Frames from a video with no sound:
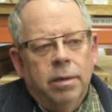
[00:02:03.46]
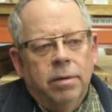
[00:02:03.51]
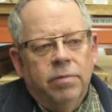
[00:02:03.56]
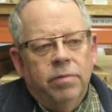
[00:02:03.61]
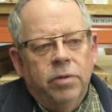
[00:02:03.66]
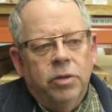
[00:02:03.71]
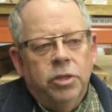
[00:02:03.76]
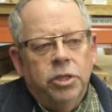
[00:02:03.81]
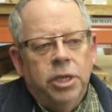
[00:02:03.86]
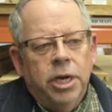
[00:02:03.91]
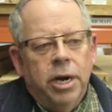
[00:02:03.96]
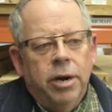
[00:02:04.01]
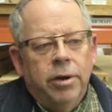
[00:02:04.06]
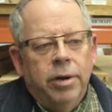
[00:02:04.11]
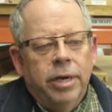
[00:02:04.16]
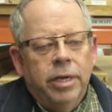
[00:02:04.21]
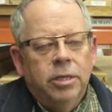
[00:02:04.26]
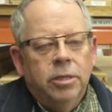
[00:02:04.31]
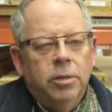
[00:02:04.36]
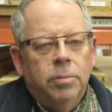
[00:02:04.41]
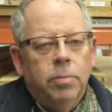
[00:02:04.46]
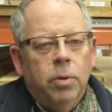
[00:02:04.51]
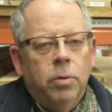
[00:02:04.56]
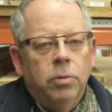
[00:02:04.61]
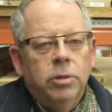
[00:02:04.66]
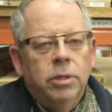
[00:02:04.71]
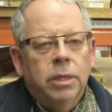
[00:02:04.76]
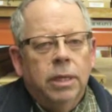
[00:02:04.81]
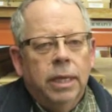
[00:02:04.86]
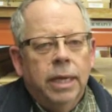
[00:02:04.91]
for cherry,
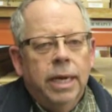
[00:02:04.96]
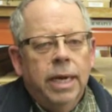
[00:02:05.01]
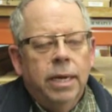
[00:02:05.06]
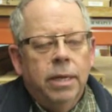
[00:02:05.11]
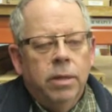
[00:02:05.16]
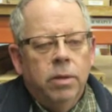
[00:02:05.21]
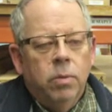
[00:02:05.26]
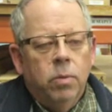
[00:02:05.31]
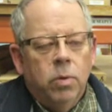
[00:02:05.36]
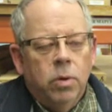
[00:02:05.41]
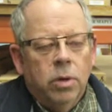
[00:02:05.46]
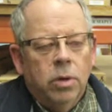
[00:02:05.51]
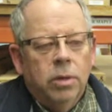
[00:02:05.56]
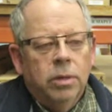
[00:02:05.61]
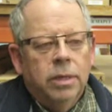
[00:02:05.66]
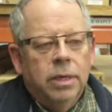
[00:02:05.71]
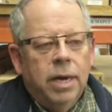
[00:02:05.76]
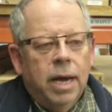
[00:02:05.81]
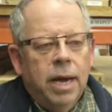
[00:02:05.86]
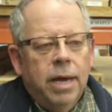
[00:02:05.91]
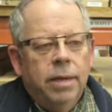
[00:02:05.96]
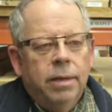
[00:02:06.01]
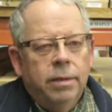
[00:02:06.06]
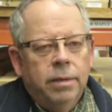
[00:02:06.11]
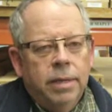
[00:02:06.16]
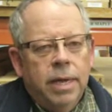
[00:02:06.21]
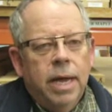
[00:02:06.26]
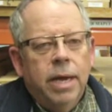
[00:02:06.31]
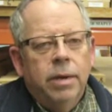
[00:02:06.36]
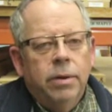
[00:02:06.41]
supposedly, in the world, and I
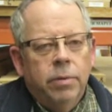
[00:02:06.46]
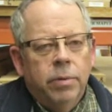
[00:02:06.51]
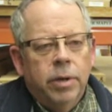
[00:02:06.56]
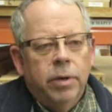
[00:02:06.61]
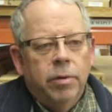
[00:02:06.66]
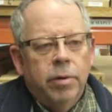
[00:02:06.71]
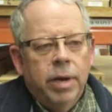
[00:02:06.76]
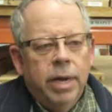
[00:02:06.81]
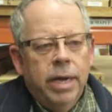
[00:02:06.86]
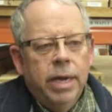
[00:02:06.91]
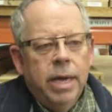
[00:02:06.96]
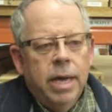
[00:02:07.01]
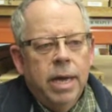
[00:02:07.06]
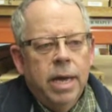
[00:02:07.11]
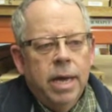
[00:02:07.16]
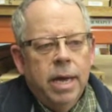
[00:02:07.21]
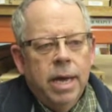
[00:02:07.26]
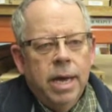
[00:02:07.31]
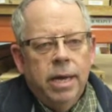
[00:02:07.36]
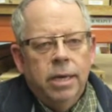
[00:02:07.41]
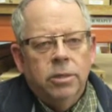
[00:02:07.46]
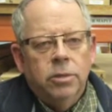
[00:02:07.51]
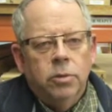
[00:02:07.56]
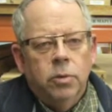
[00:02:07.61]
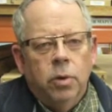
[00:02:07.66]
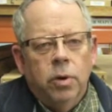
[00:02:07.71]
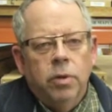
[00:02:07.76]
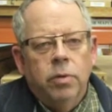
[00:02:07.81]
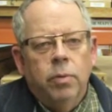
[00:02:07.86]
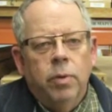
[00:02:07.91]
tend to agree, is
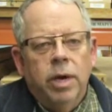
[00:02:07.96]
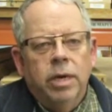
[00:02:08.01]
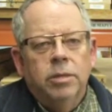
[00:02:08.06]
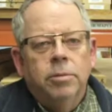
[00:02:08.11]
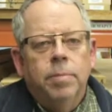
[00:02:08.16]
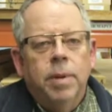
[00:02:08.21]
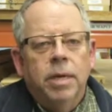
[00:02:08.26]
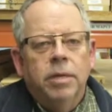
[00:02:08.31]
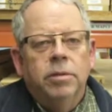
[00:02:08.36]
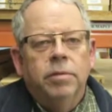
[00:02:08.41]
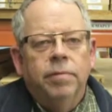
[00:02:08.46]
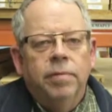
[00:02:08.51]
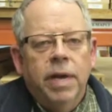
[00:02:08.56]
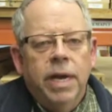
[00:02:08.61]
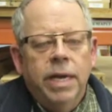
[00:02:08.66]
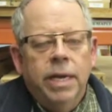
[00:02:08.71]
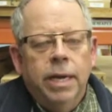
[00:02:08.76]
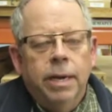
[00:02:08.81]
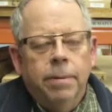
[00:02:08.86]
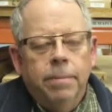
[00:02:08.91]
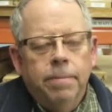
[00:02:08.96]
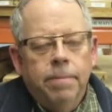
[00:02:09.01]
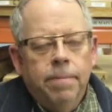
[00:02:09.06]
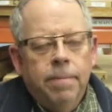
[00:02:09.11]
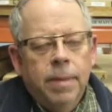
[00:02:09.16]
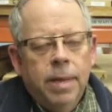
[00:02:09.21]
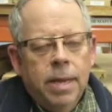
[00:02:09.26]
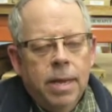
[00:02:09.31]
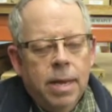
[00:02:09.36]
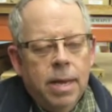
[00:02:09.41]
northwest Pennsylvania.
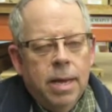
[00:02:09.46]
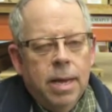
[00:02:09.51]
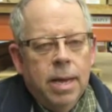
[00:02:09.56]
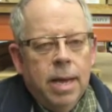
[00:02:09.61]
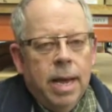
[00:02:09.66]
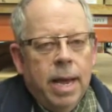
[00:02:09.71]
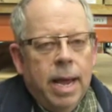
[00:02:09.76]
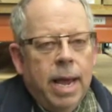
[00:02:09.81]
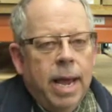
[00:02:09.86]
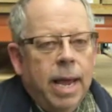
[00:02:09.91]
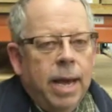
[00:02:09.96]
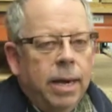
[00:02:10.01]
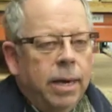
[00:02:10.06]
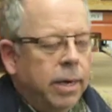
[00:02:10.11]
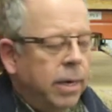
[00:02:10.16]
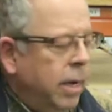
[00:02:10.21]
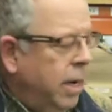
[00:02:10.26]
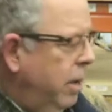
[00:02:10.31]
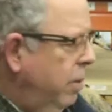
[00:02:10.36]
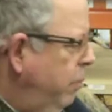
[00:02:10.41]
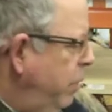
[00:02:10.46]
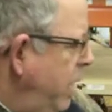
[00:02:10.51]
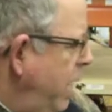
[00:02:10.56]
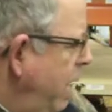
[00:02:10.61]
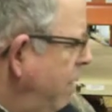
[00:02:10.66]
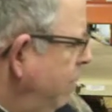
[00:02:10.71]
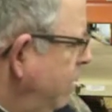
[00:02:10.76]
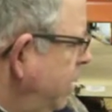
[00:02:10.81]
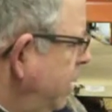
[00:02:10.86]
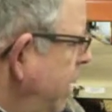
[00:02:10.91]
And we have
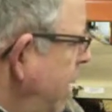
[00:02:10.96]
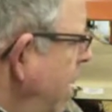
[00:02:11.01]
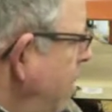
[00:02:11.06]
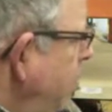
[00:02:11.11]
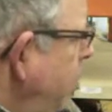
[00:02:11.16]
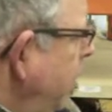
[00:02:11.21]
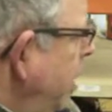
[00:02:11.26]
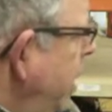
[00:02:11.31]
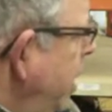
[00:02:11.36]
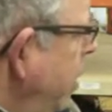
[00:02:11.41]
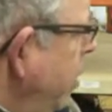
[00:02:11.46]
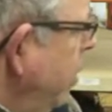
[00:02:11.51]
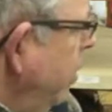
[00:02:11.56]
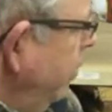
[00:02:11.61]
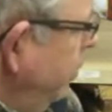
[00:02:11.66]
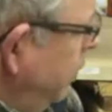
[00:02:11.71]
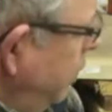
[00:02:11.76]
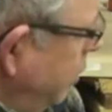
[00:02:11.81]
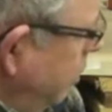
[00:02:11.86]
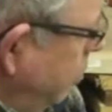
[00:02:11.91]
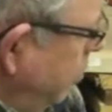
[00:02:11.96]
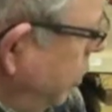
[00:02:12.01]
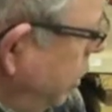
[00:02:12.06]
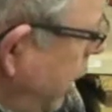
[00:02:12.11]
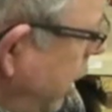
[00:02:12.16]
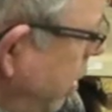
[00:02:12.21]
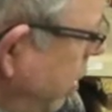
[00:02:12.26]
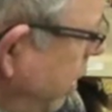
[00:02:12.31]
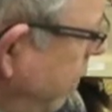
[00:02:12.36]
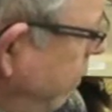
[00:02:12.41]
a sample here of some
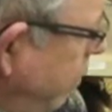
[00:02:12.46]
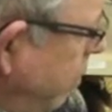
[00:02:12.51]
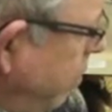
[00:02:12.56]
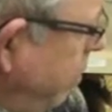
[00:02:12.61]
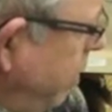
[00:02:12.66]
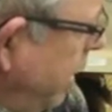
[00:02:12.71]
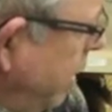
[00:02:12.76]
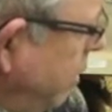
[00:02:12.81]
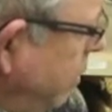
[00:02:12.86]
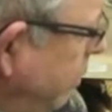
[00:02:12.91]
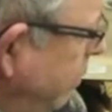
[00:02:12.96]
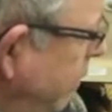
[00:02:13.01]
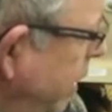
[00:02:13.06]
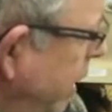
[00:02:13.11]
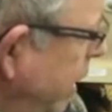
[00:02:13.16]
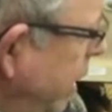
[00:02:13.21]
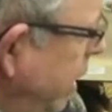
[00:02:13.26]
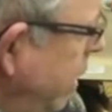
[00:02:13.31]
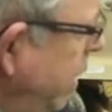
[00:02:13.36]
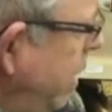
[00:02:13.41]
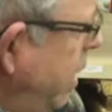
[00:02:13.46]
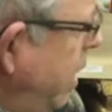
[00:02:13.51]
cherry from Pennsylvania.